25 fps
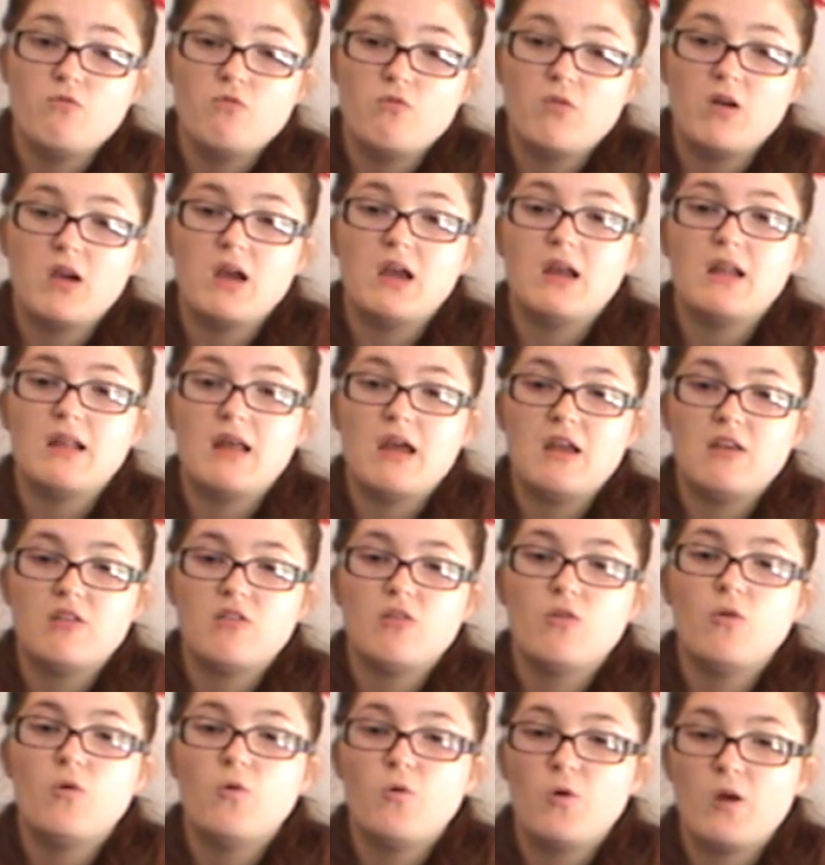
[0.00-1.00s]
Really, they
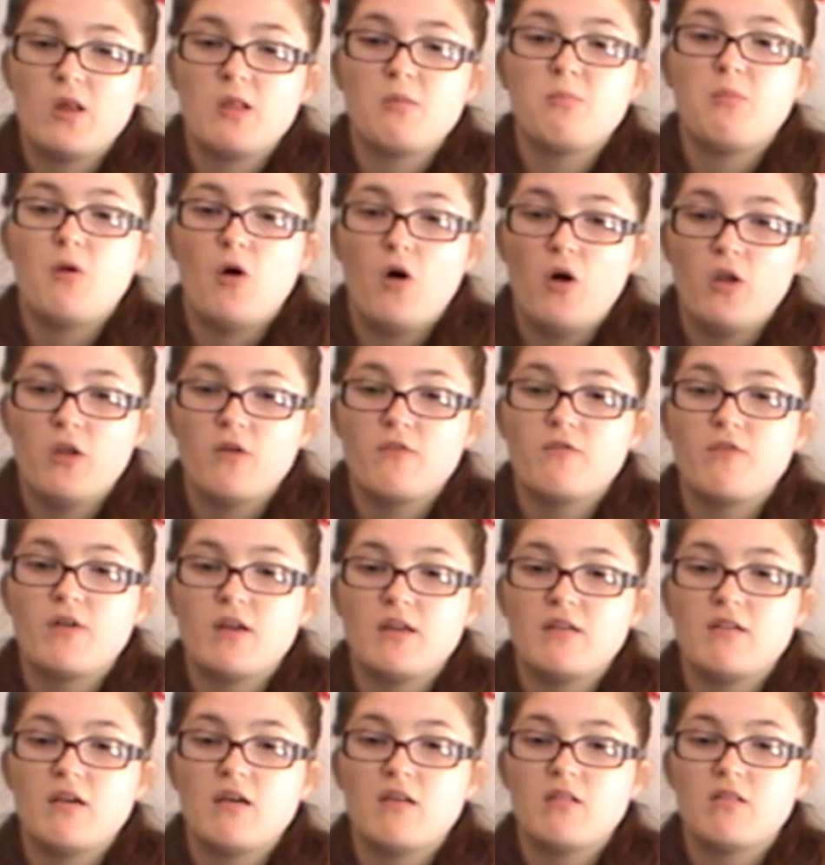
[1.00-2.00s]
always put on a
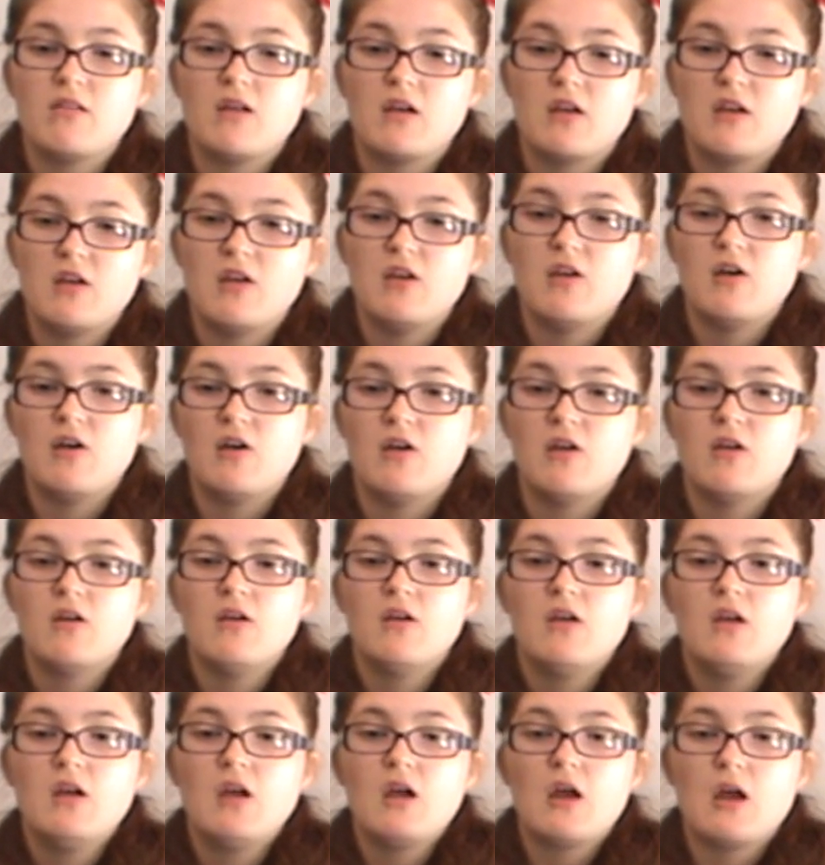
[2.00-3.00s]
fantastic, you
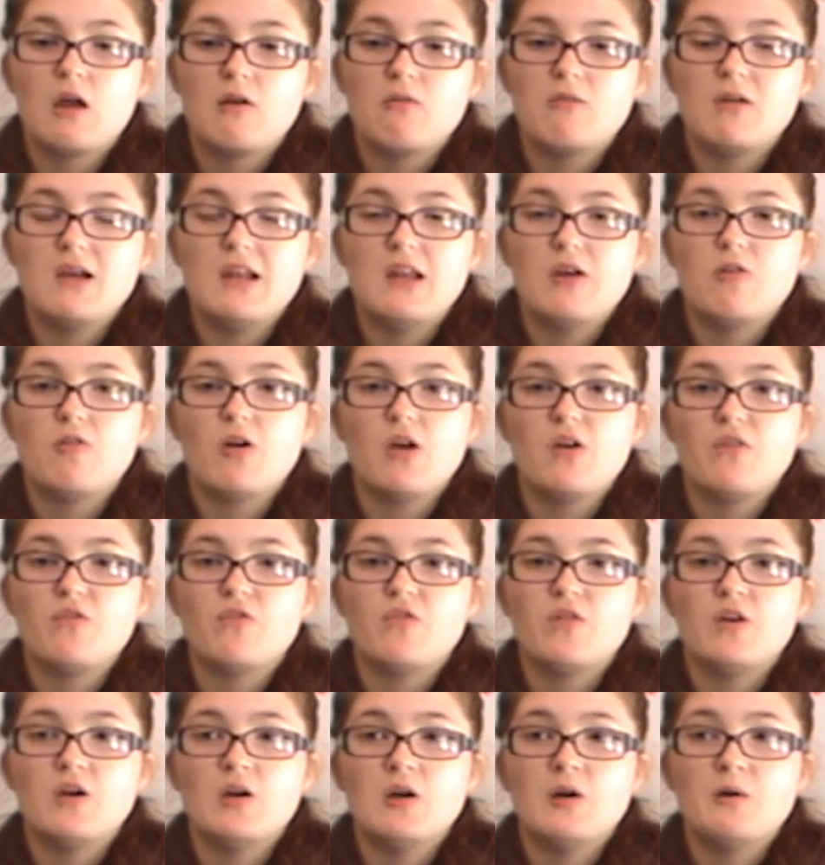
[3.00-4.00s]
know, a really great
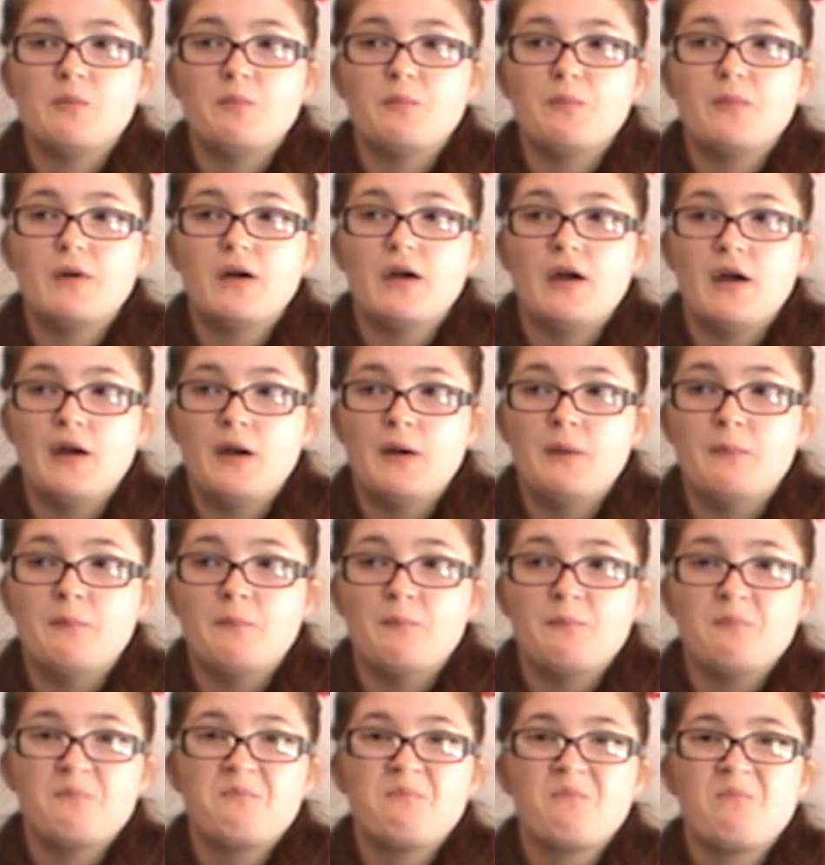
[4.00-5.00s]
film.
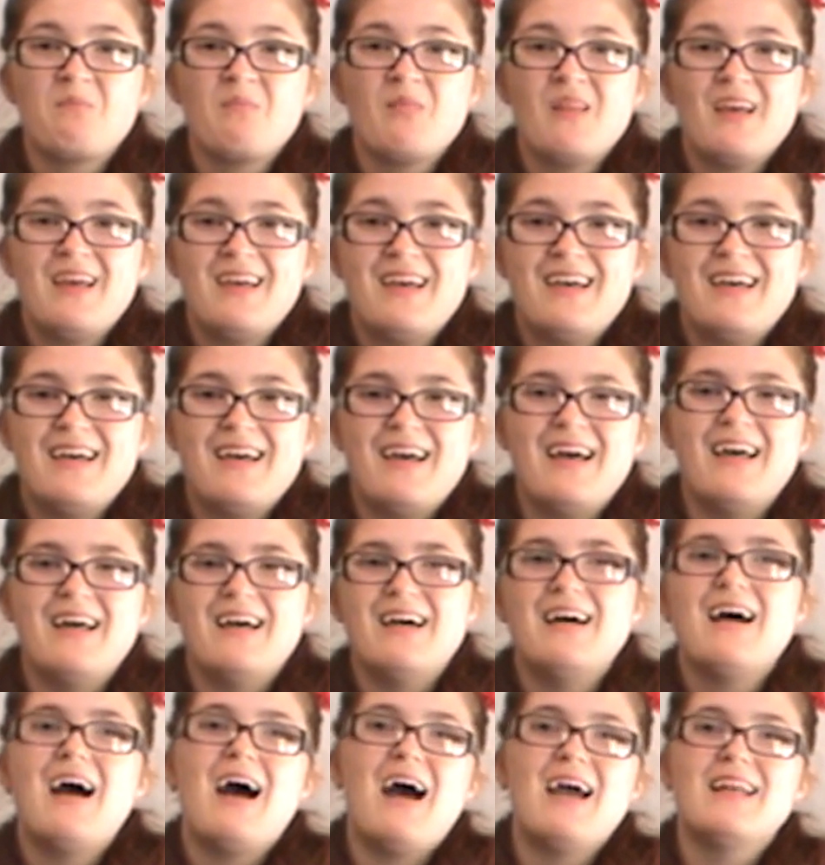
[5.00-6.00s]

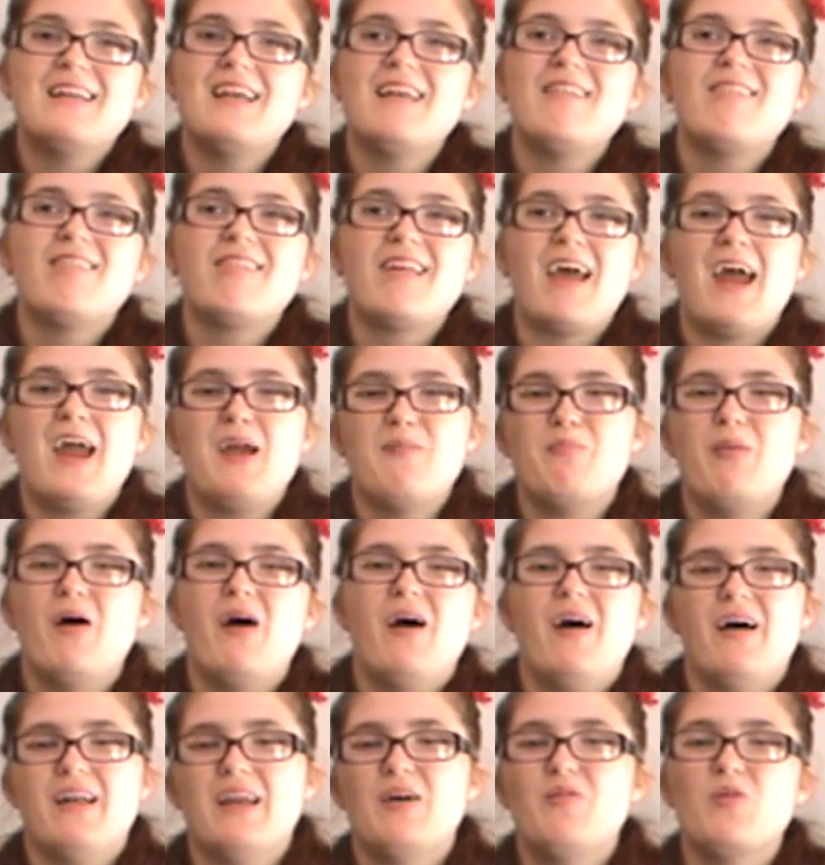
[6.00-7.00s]
I did stay
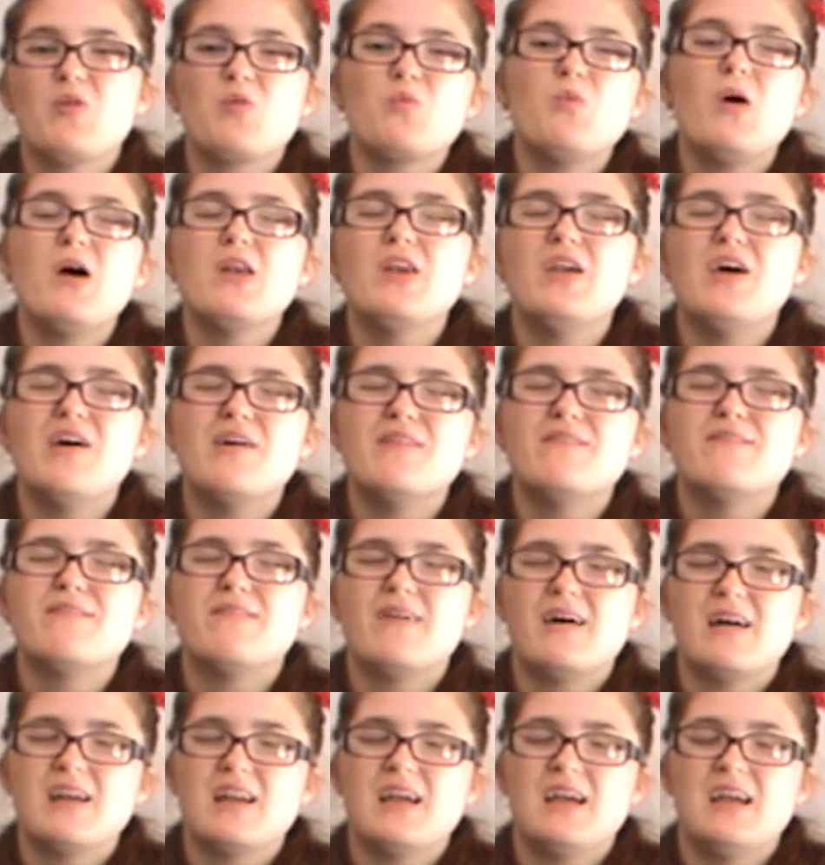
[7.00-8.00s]
behind. There was one
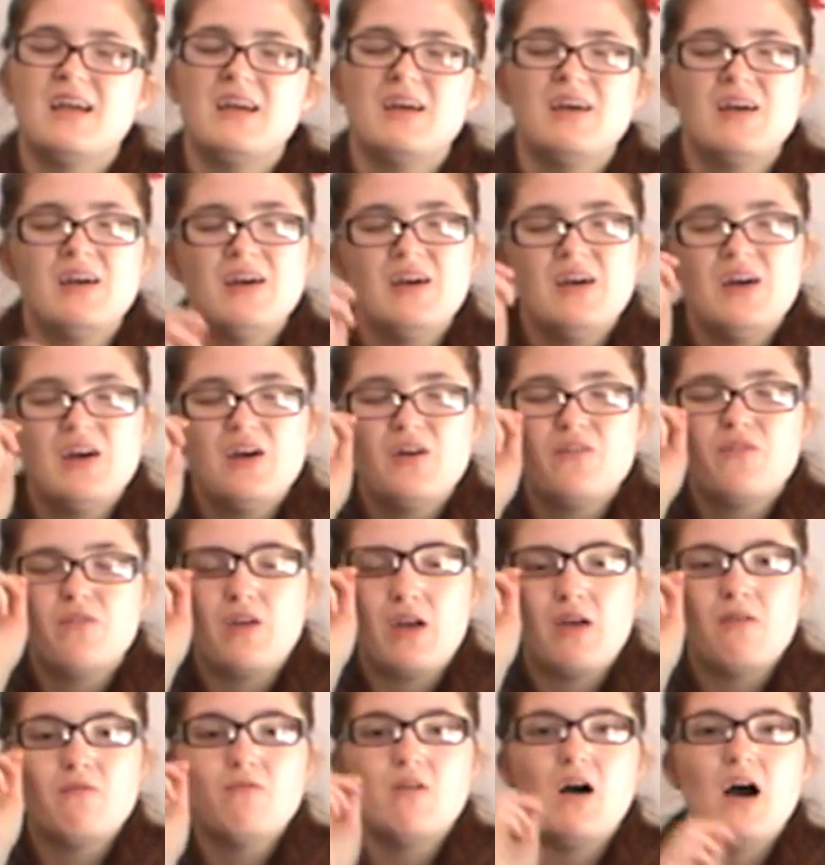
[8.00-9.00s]
funny
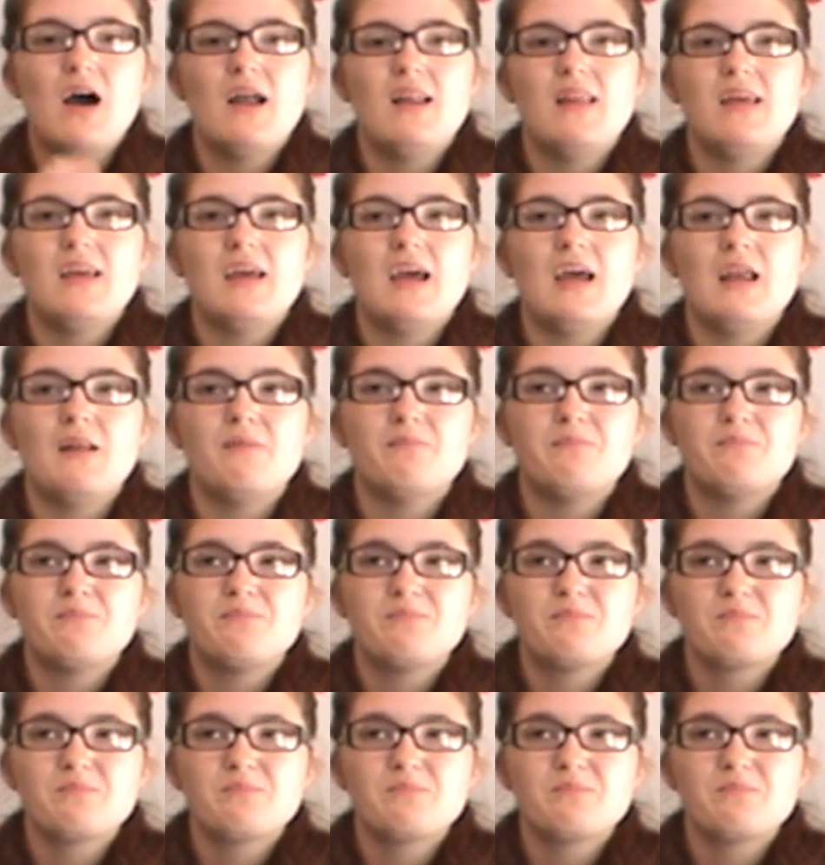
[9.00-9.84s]
thing right at the end.